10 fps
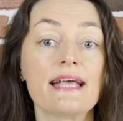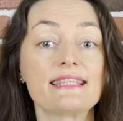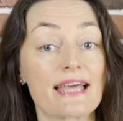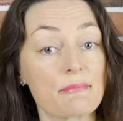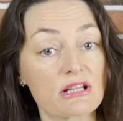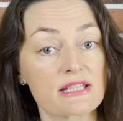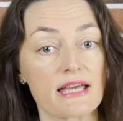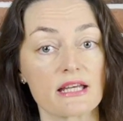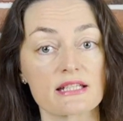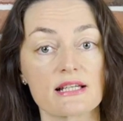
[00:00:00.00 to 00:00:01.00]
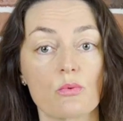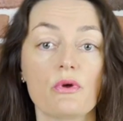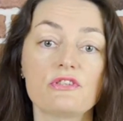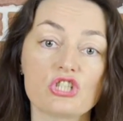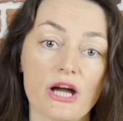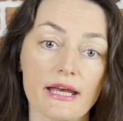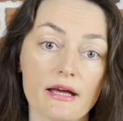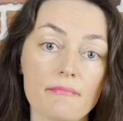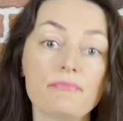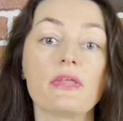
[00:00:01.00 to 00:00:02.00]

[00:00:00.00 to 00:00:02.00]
simultaneously with China